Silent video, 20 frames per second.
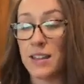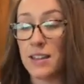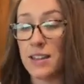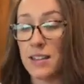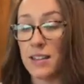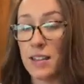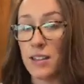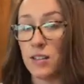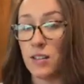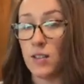
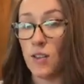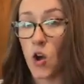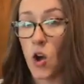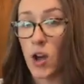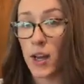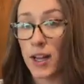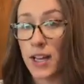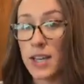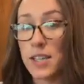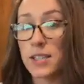the
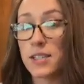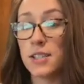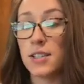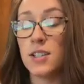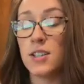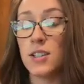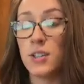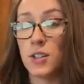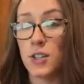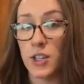longest
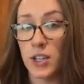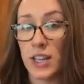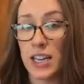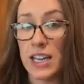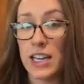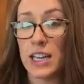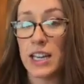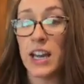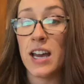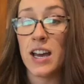
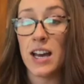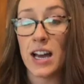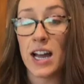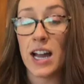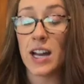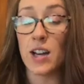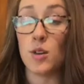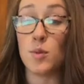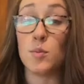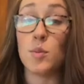cooking
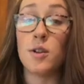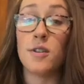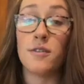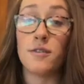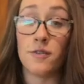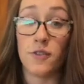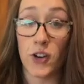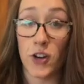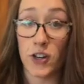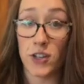item
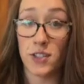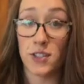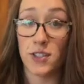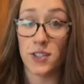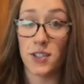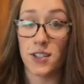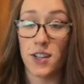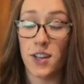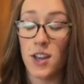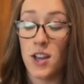
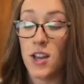first.